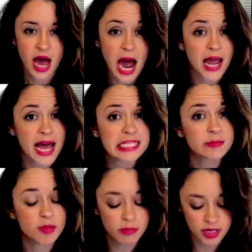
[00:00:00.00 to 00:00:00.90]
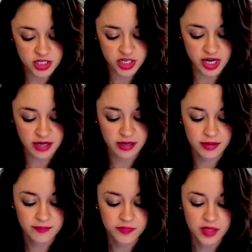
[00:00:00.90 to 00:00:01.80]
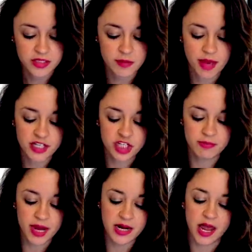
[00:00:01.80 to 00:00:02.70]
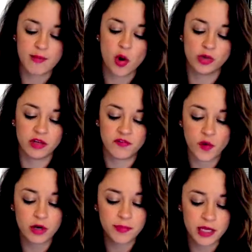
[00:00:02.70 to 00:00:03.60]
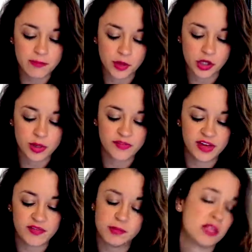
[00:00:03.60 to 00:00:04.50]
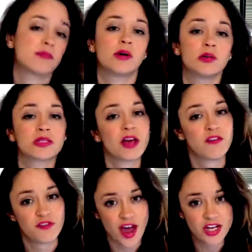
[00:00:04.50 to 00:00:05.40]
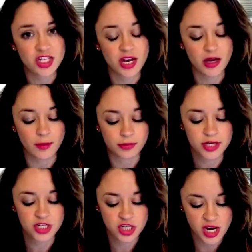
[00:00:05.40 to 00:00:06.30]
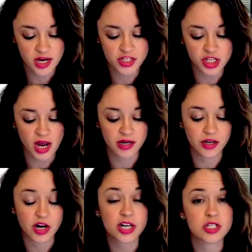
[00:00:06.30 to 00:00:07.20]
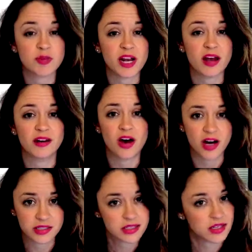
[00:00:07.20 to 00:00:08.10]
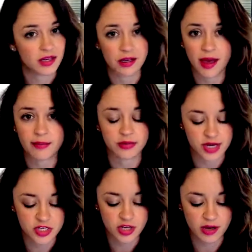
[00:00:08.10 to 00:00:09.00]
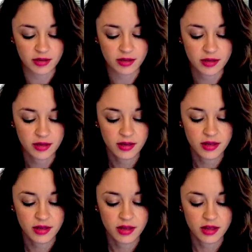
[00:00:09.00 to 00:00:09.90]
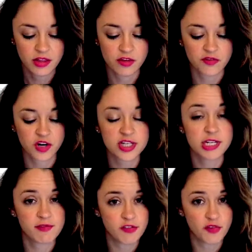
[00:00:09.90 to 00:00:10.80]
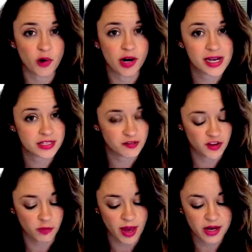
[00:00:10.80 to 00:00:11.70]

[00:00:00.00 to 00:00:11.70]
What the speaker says: "I ask permission to mention by name only four people who have given me the most affection, appreciation, and encouragement and constant collaboration. The first of the four is a film